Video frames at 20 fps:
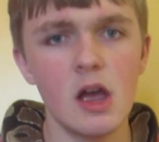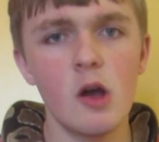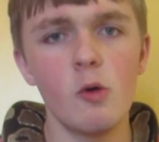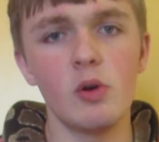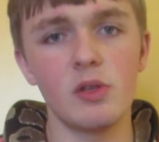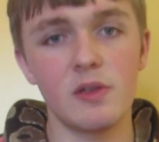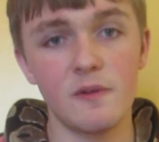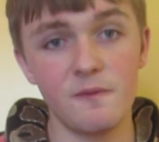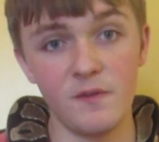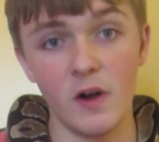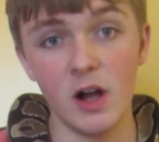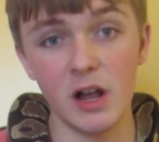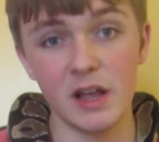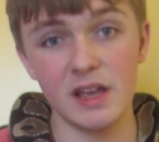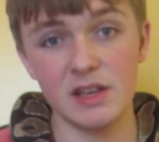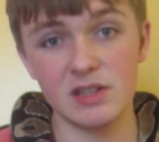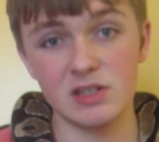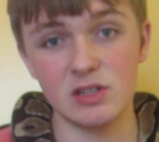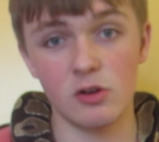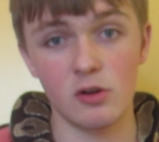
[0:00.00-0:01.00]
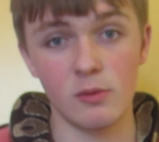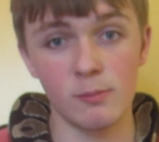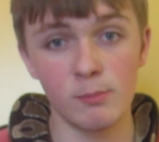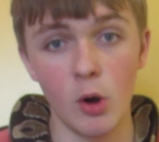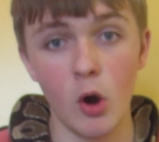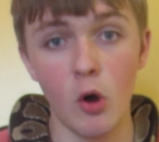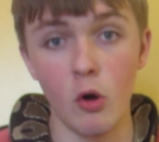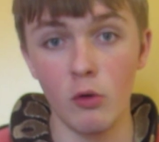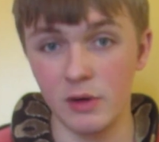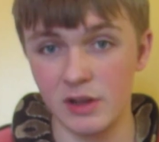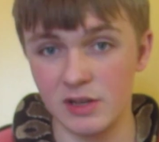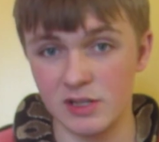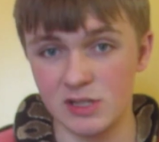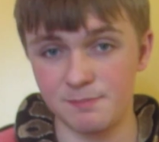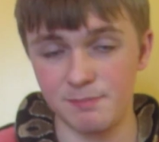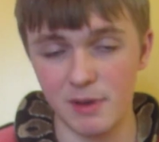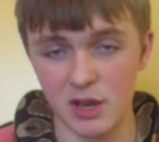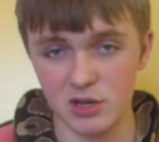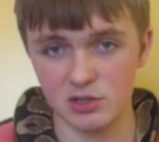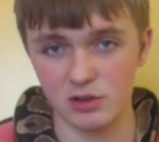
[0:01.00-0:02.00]
with fungus or mold
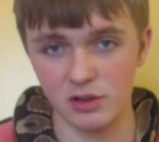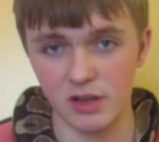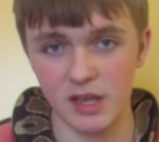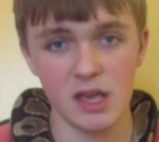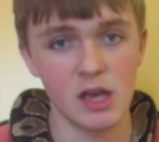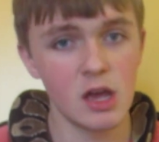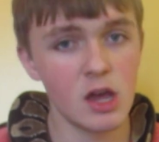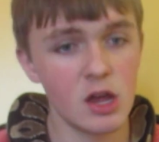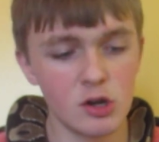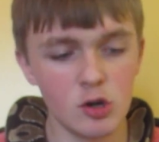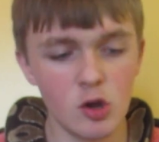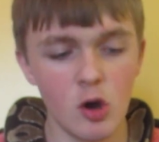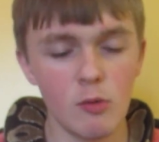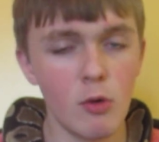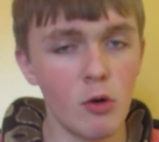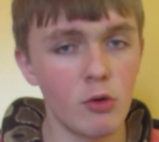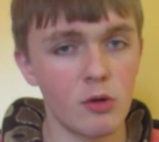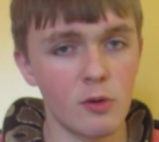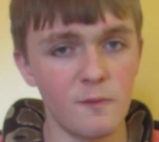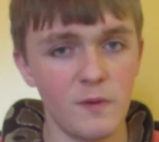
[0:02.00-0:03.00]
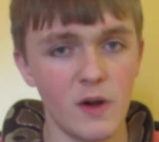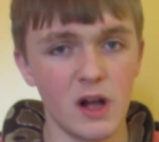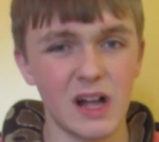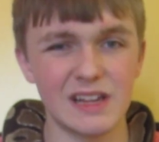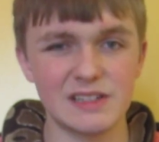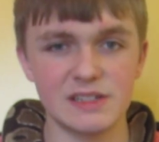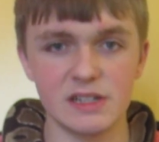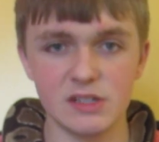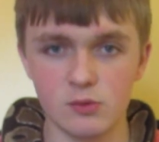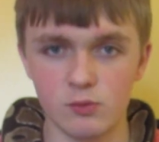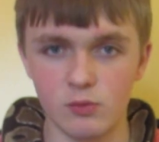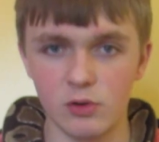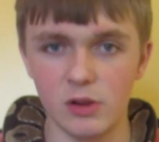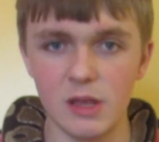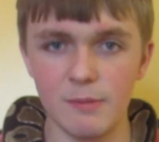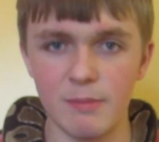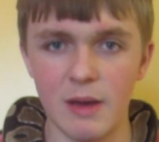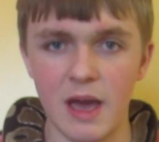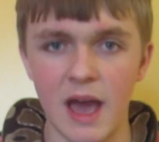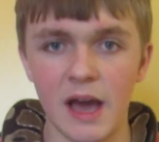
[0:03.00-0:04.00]
especially. No mold or fungus, that's
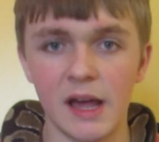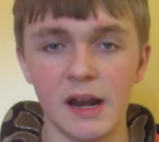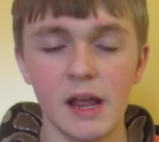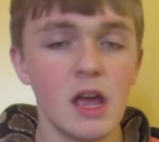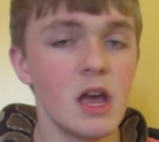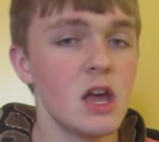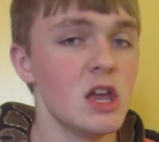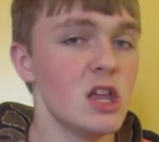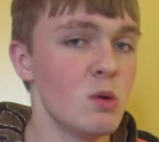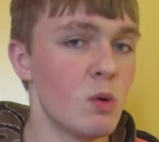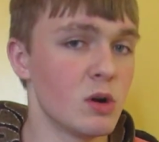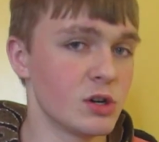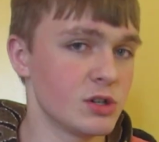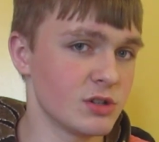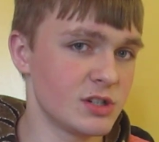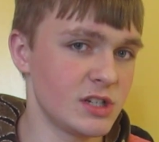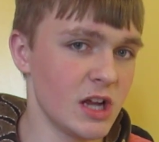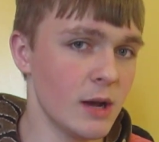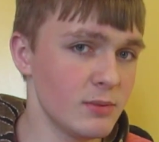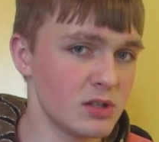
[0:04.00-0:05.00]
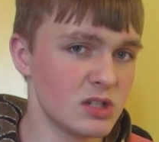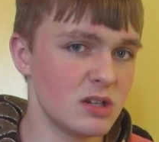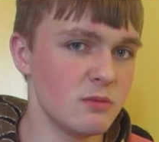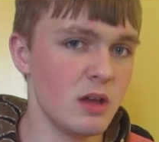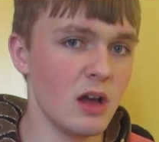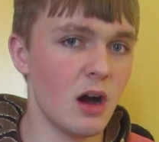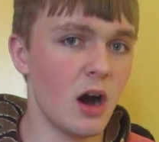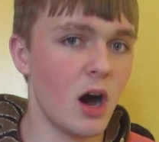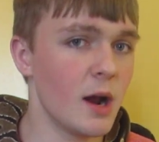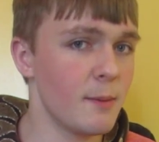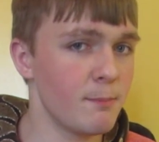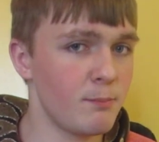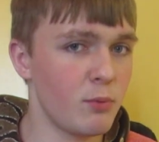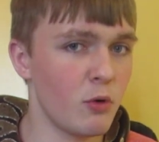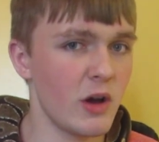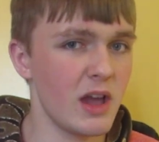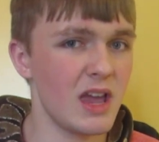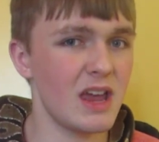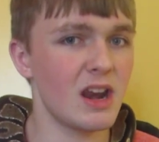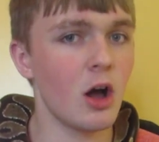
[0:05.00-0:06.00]
really bad. You want your temps to be on
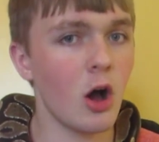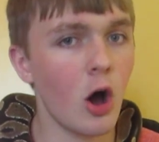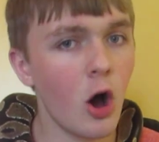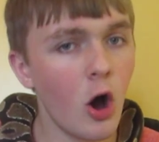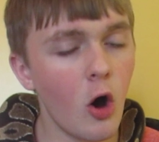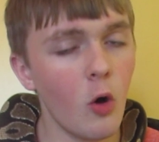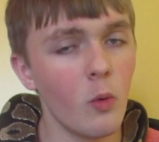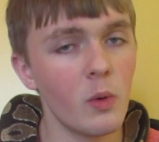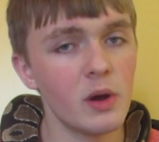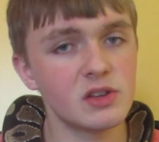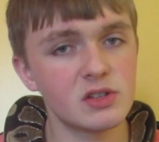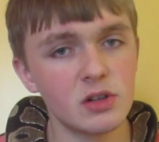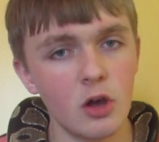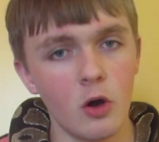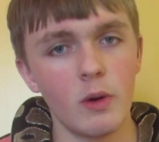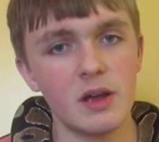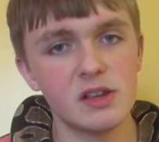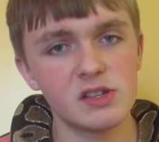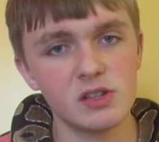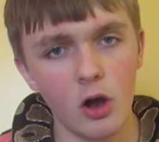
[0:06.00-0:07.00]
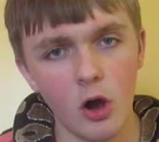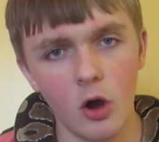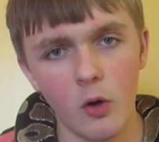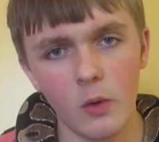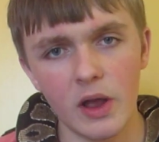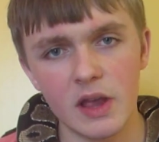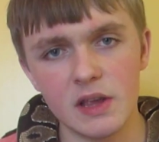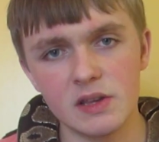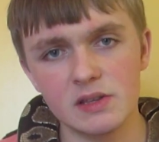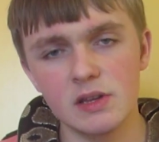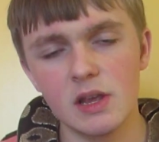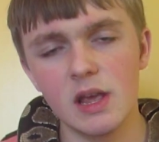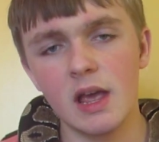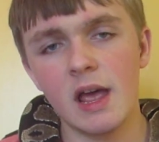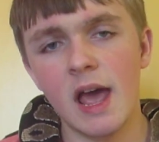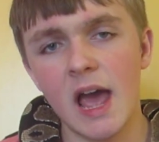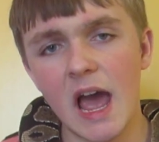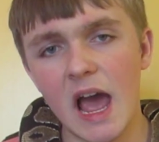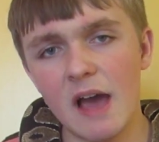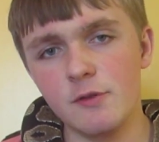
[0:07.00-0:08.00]
point, and always, always, always
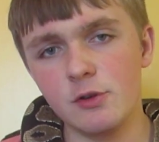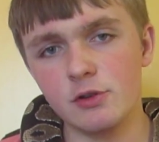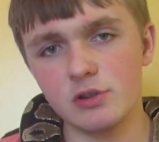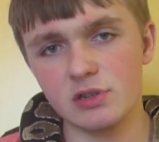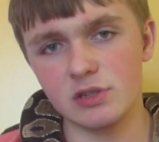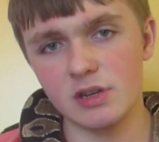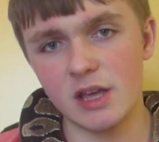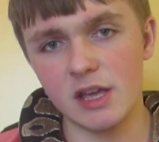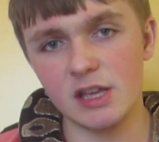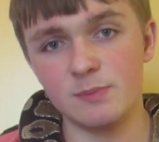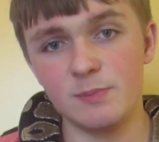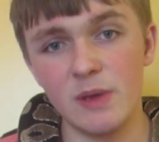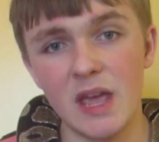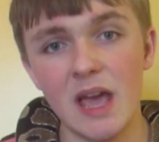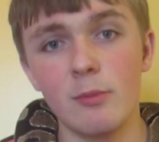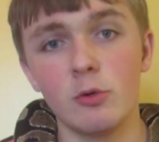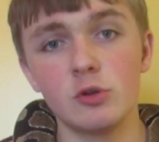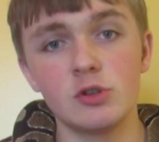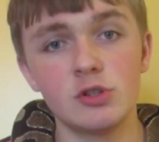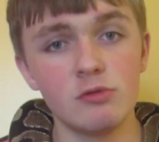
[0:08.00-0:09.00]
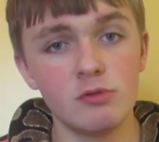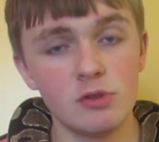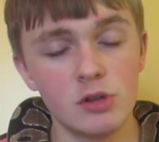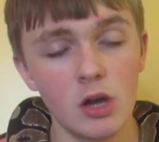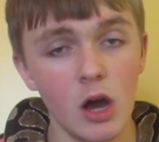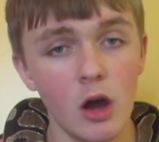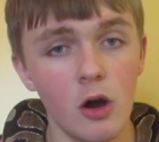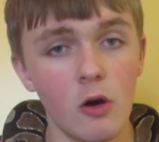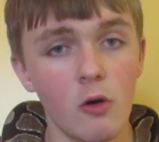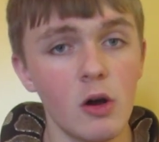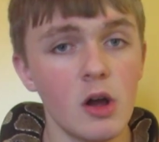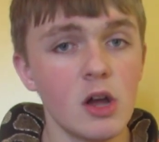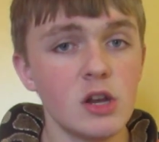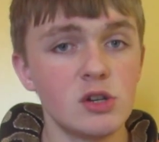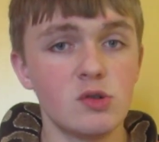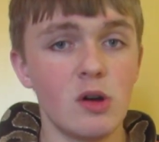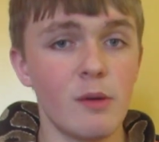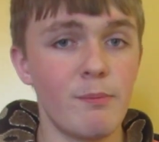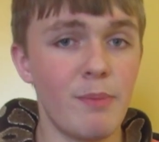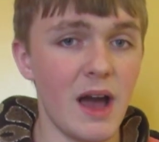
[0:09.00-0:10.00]
have your snakes be able to go
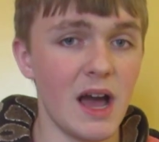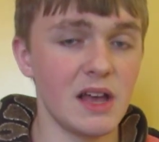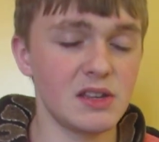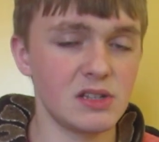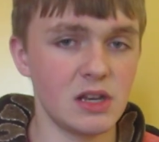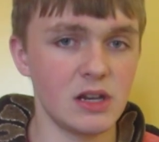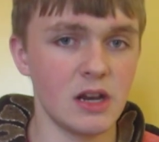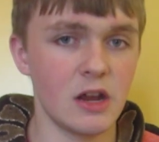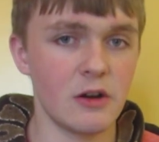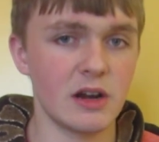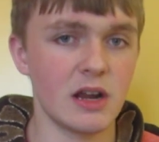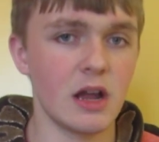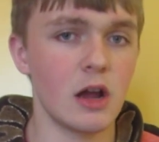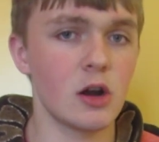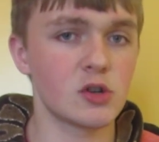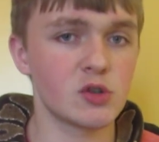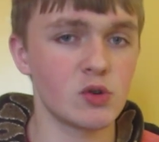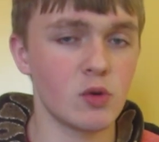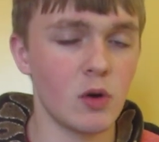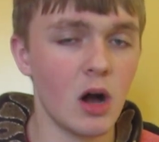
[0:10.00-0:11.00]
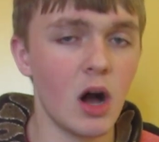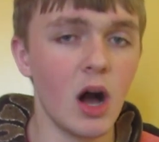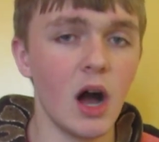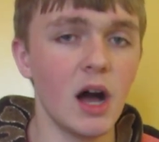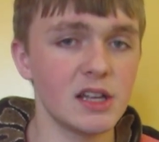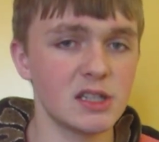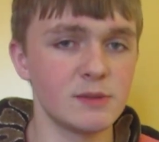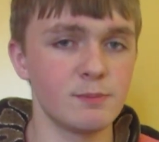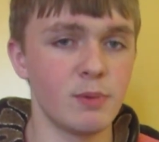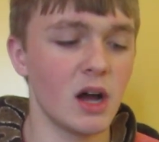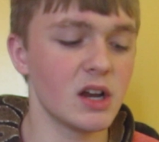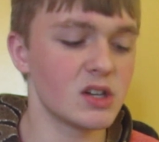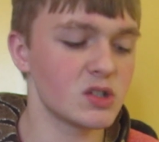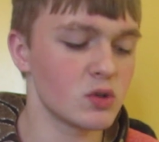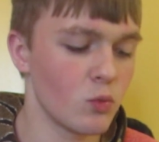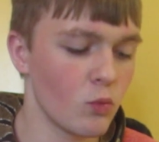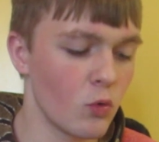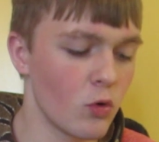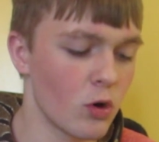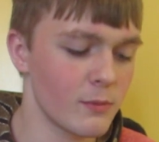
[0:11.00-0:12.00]
to a basking area or to a hot spot to
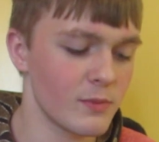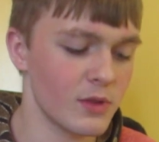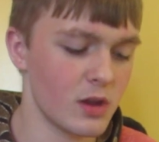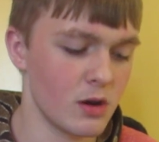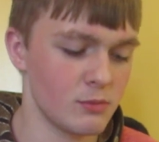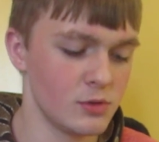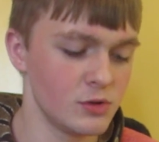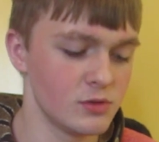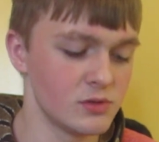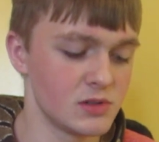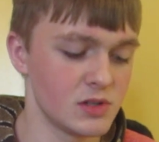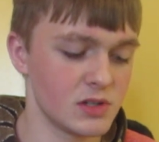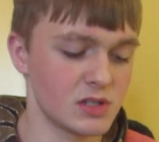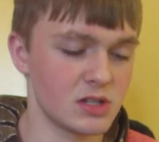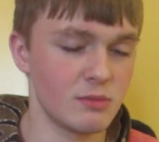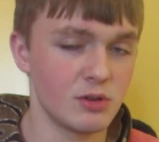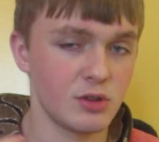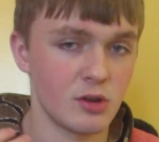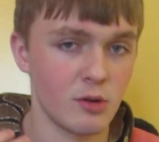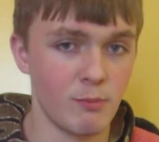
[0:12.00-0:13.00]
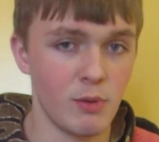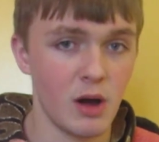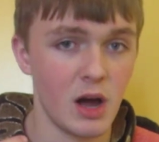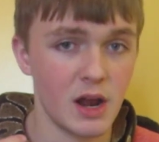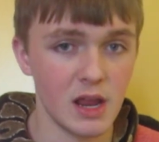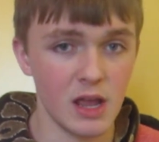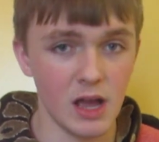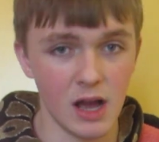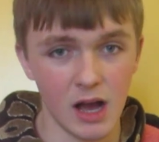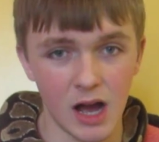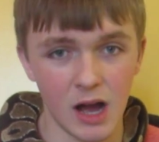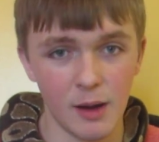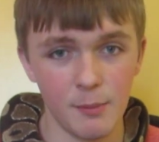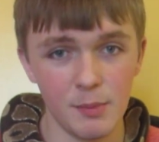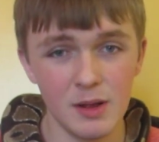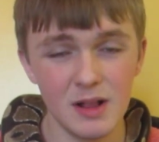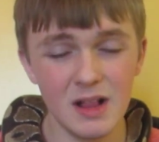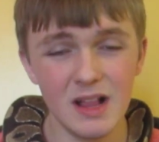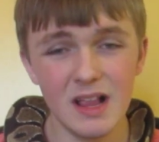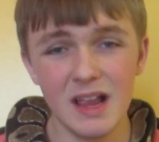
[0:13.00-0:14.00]
warm their immune system and their body
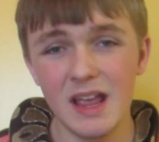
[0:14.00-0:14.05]
up.